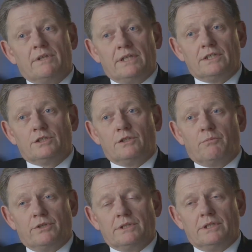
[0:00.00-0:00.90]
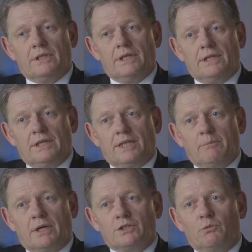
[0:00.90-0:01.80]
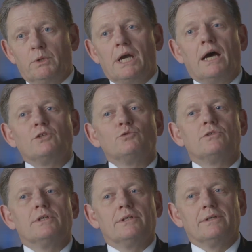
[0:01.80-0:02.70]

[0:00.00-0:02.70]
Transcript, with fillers: a debtor's uh, prison in, in, in, Denmark, so we can't use uh,